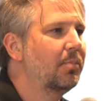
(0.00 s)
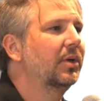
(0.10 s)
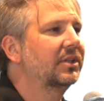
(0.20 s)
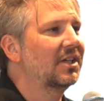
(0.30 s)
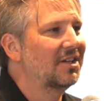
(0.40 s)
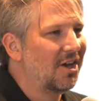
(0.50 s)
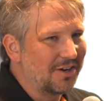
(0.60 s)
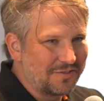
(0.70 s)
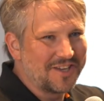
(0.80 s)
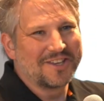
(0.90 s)
built a
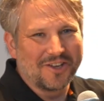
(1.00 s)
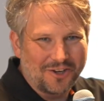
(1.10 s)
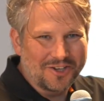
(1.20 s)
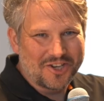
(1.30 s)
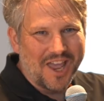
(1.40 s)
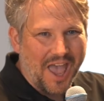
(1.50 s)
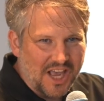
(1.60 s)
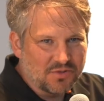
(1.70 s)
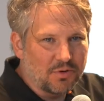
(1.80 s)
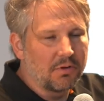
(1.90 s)
lot of technology
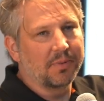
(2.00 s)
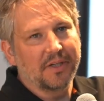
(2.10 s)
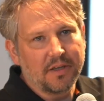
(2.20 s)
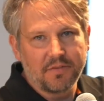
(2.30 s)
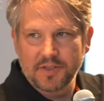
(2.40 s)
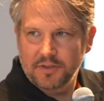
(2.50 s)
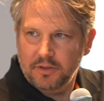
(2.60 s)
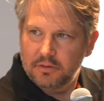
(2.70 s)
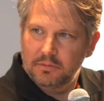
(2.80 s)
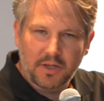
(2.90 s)
as we were building
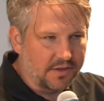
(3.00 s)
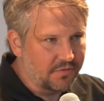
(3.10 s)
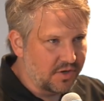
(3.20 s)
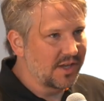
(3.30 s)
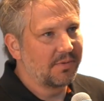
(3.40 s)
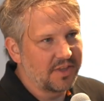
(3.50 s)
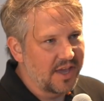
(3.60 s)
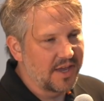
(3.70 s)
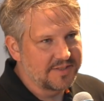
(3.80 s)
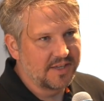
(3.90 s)
V0. Like for example,
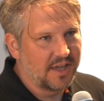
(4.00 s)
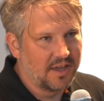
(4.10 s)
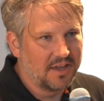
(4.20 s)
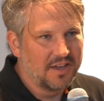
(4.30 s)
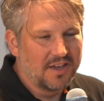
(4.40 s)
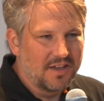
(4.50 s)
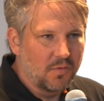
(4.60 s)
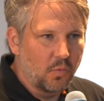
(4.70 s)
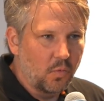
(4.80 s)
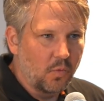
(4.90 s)
the AI SDK
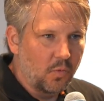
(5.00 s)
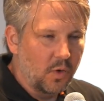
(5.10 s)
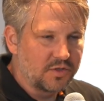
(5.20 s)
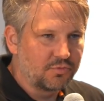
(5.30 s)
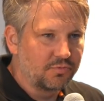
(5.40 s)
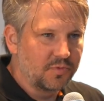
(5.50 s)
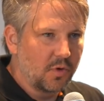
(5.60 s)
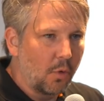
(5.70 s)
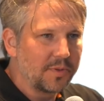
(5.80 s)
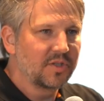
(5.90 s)
was
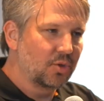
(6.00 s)
open